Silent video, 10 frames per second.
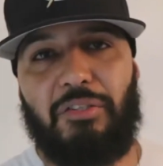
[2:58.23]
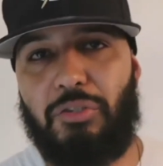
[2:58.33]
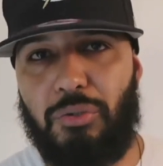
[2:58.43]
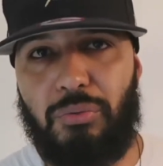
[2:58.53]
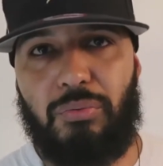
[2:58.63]
to
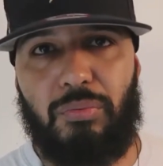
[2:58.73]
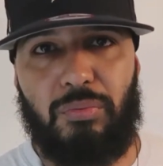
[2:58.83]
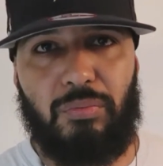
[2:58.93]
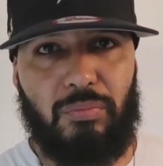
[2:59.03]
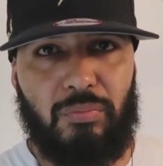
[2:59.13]
do,
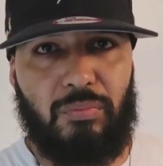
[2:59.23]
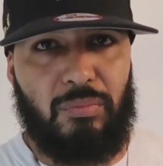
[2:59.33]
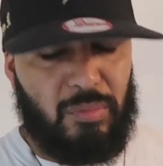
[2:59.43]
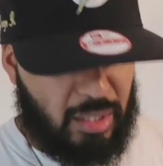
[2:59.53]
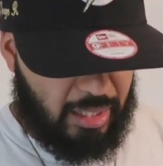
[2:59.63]

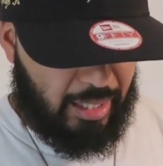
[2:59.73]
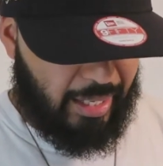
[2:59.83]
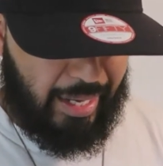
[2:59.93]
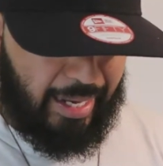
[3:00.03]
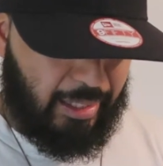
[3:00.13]

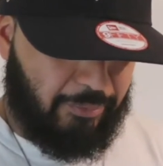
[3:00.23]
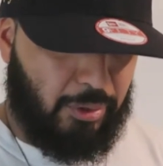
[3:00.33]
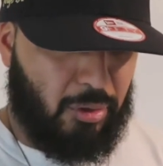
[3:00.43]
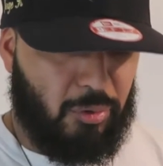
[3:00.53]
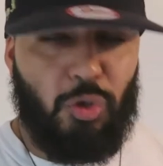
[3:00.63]
and if
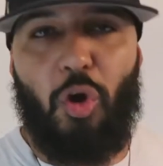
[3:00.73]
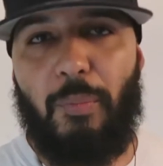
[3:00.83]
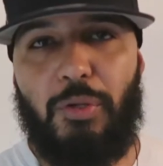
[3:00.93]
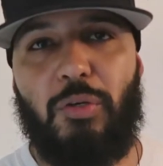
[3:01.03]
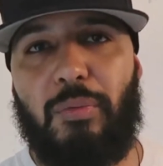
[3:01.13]
you're a
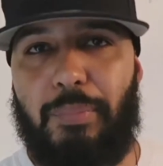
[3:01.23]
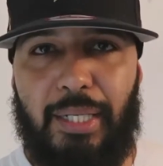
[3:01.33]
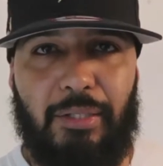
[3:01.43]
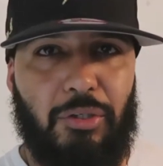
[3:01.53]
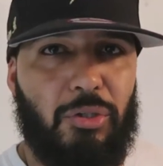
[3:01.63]
normal human
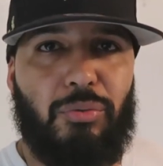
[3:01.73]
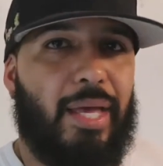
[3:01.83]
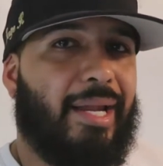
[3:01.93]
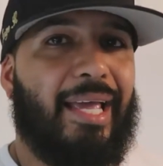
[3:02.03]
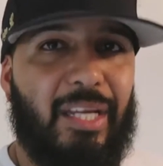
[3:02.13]
being, you do that